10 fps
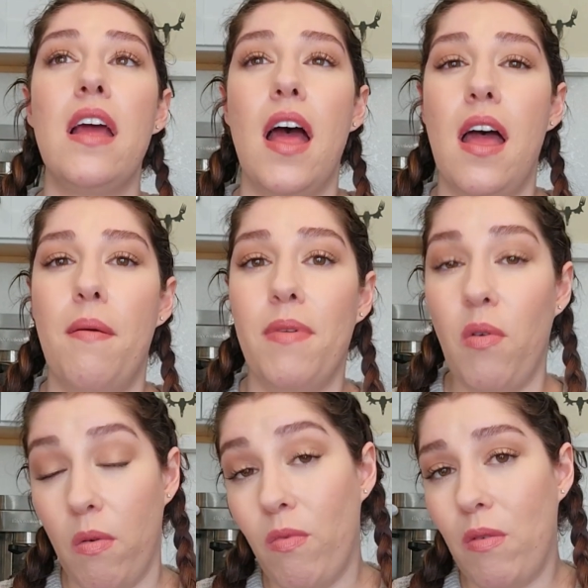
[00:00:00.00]

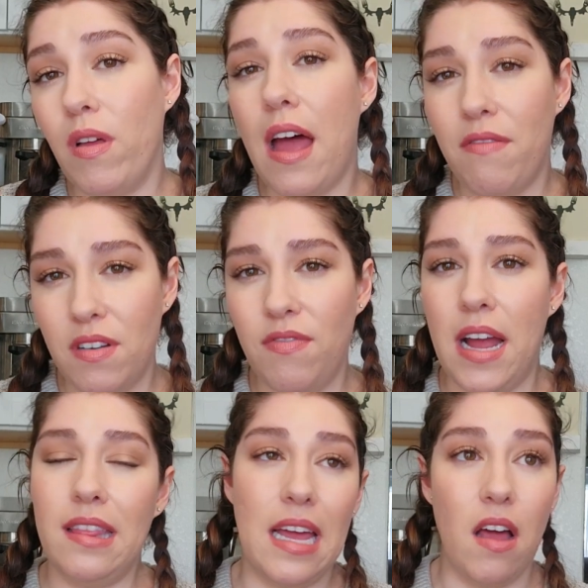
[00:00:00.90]
we will have to
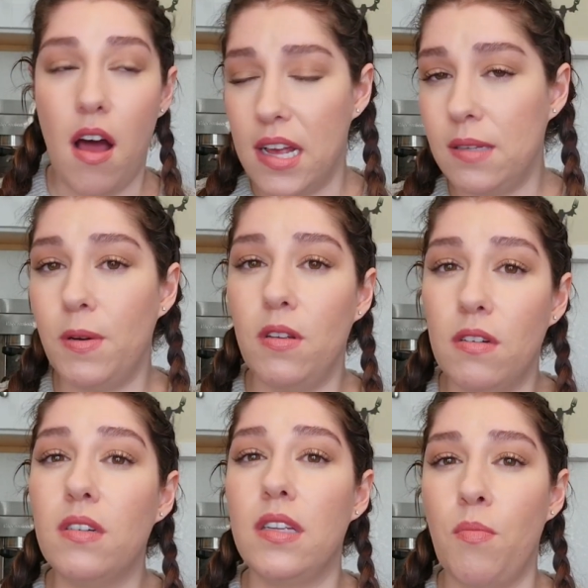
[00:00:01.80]
find like a
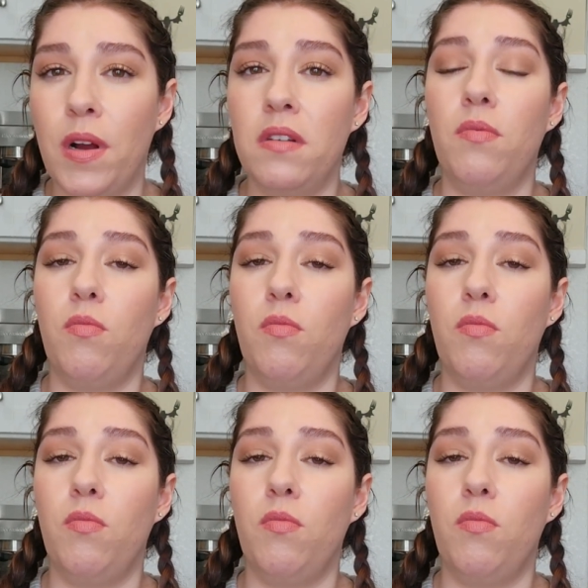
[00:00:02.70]
hospital or somewhere